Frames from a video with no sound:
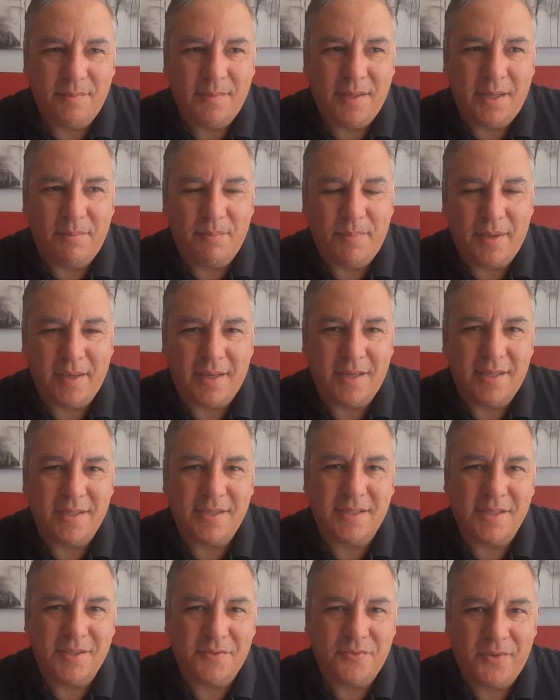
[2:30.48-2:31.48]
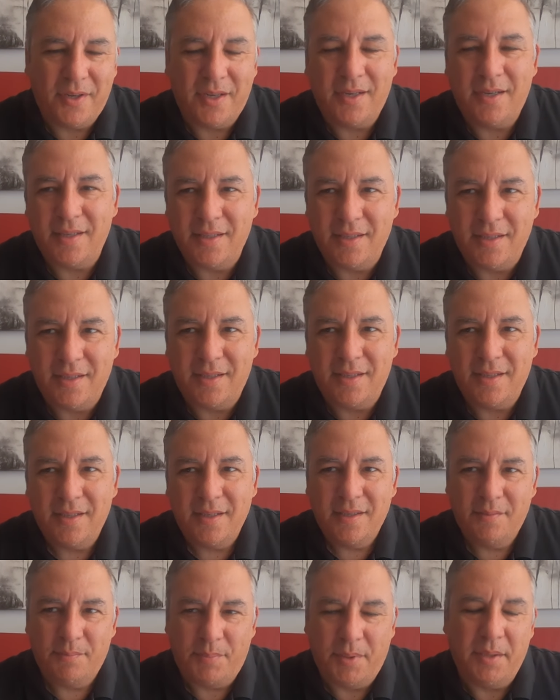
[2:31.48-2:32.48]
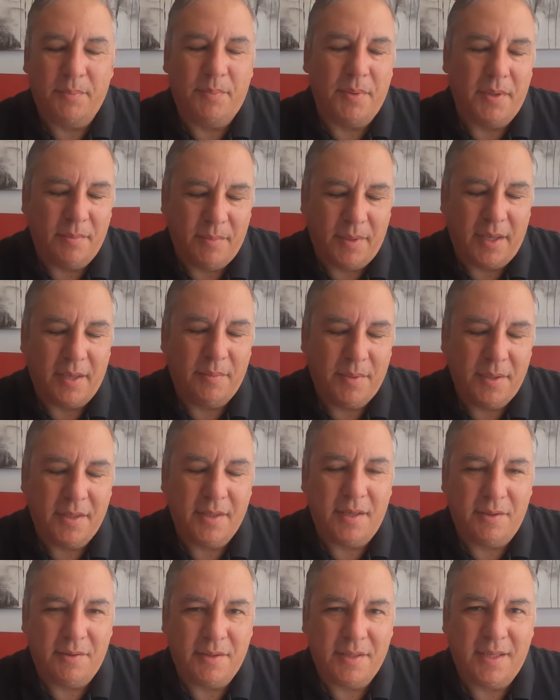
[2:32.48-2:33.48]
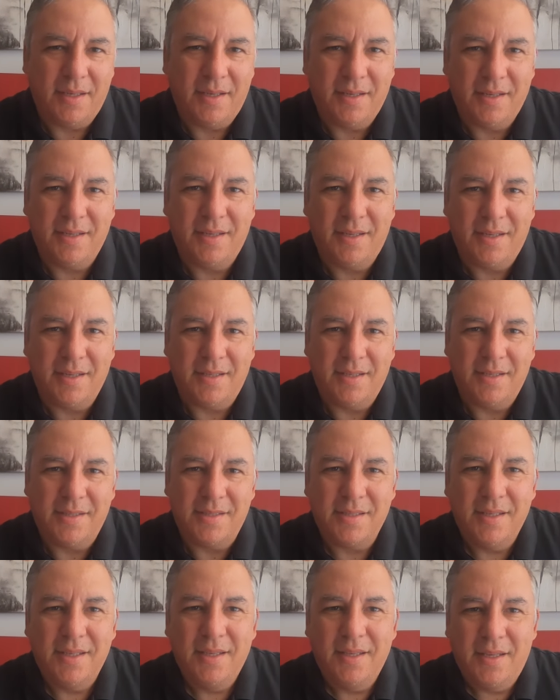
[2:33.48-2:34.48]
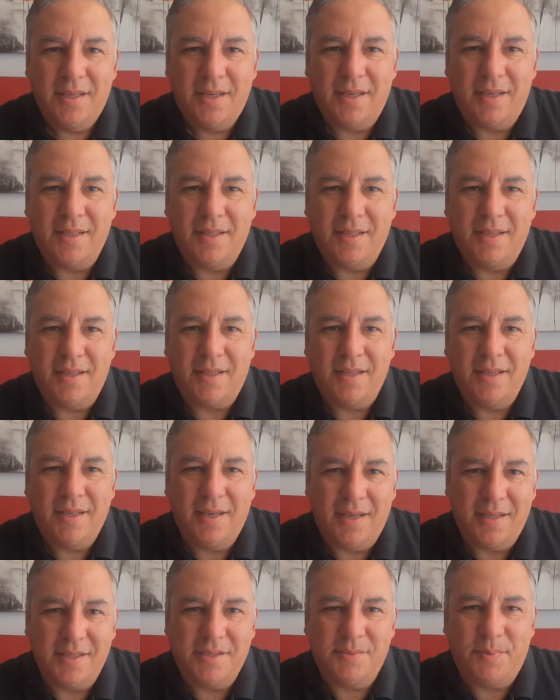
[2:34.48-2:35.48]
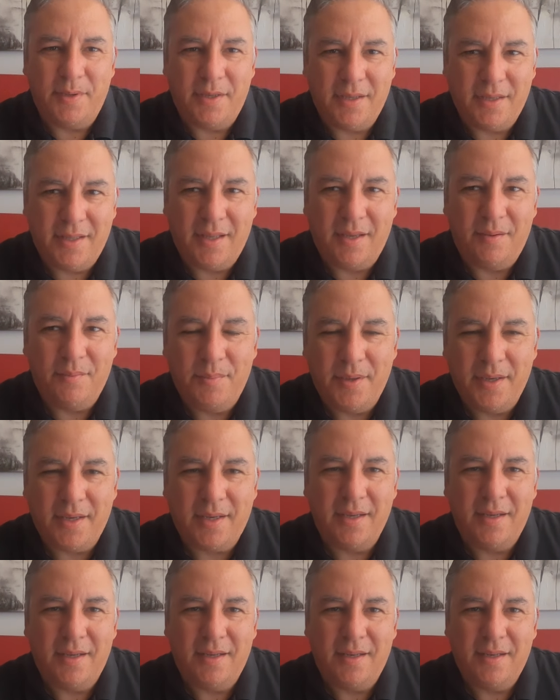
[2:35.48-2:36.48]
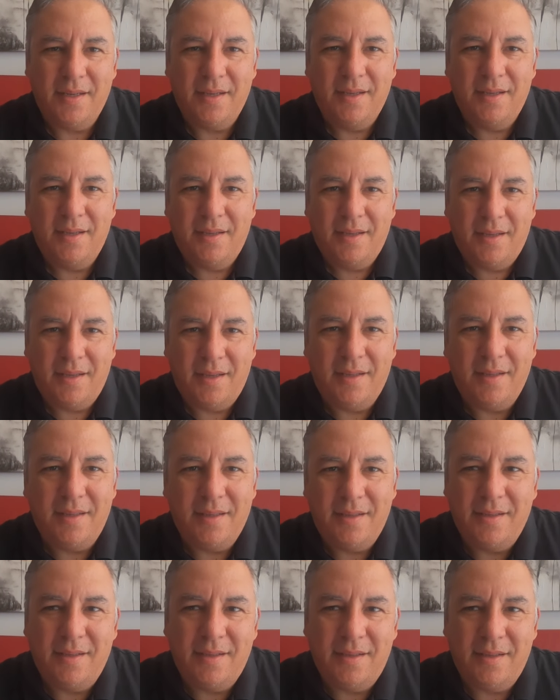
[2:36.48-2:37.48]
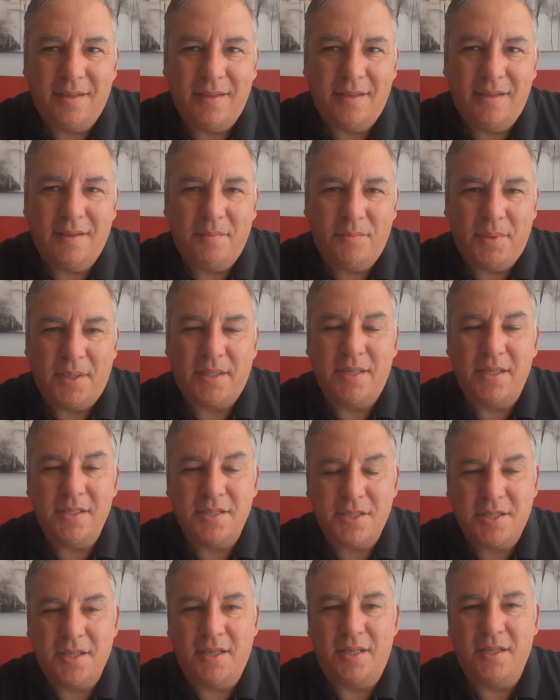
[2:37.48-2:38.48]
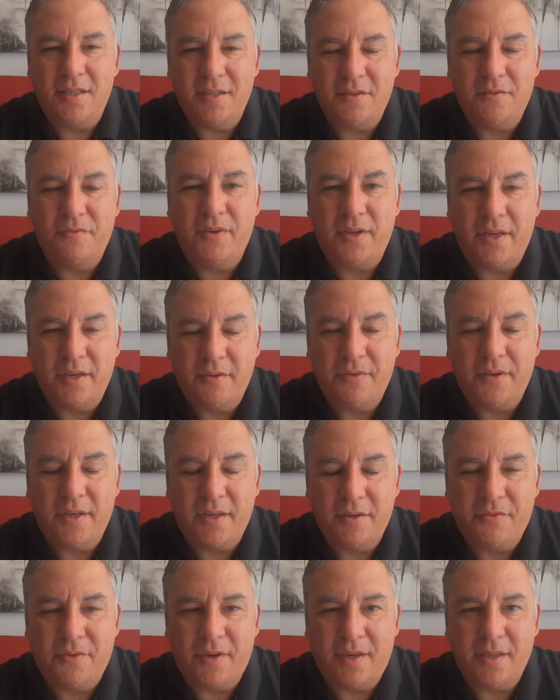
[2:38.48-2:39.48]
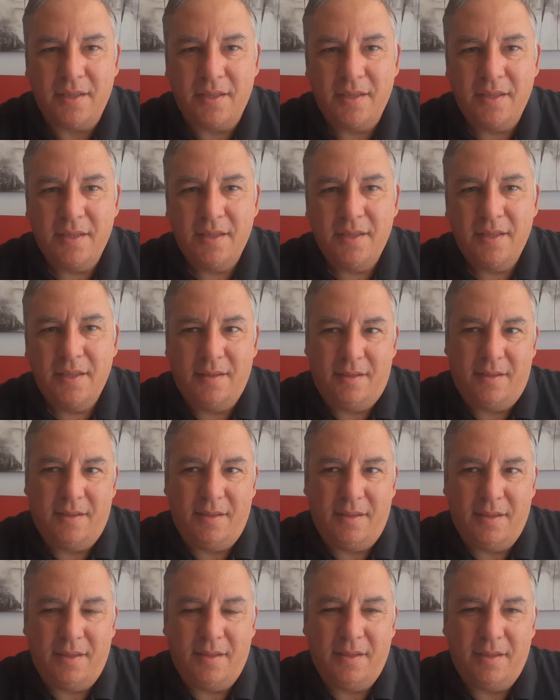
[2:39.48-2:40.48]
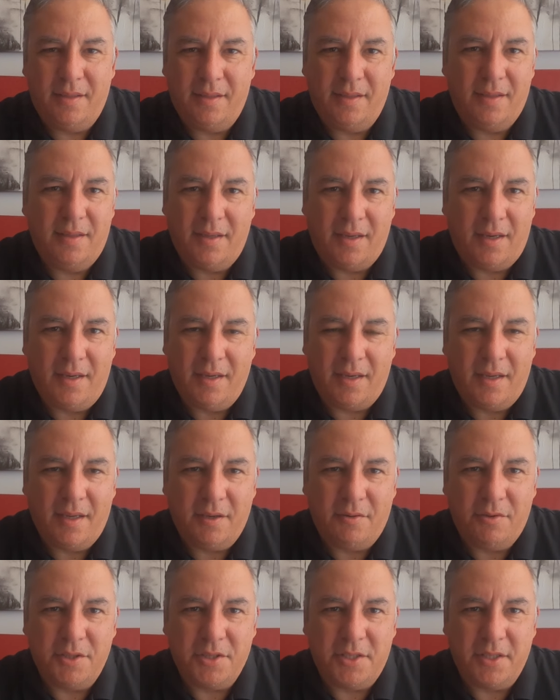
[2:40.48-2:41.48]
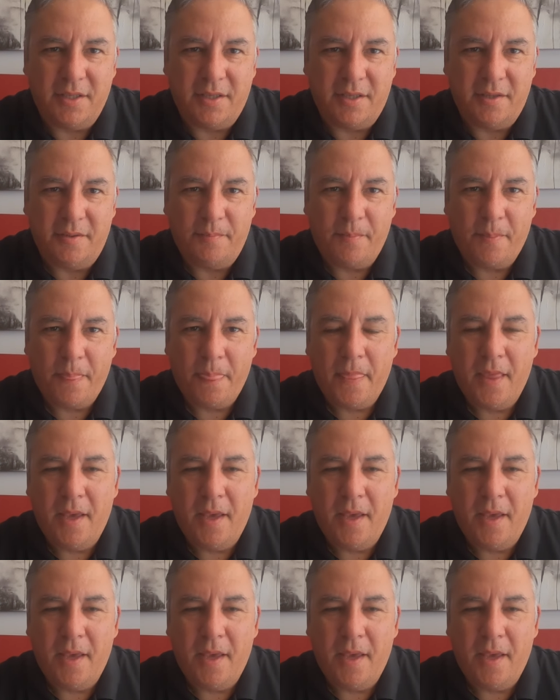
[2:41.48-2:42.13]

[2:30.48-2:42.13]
Dan Becker is his father. People maybe they're telling like this, and that he hates Dan Becker, and but his channel is very very fun, and I like watching him.